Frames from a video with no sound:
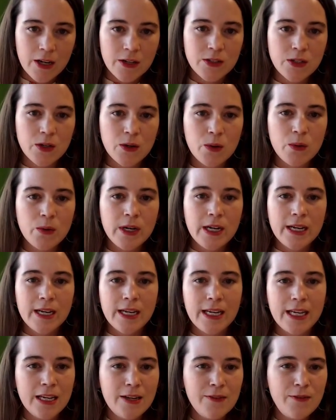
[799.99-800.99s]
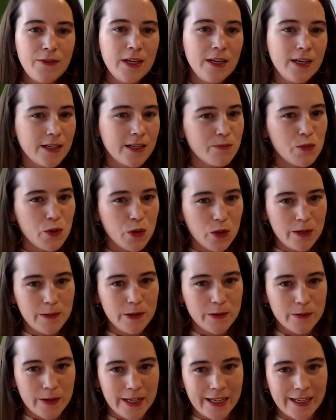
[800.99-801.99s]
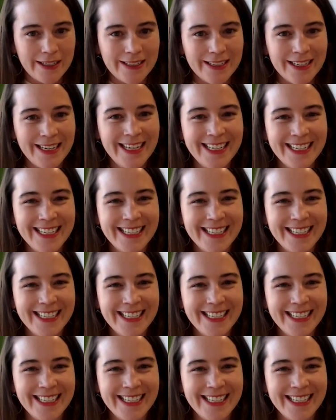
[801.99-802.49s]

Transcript: So if the unemployment rate